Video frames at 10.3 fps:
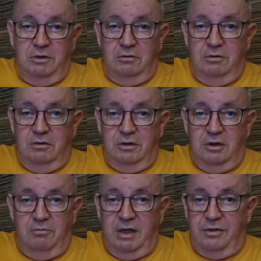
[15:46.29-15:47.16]
you're looking
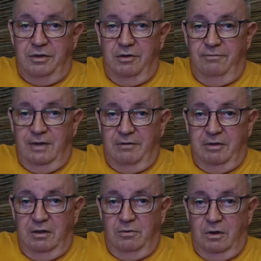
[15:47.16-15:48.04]
at about 35
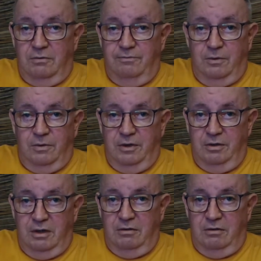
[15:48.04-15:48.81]
kilowatt, 40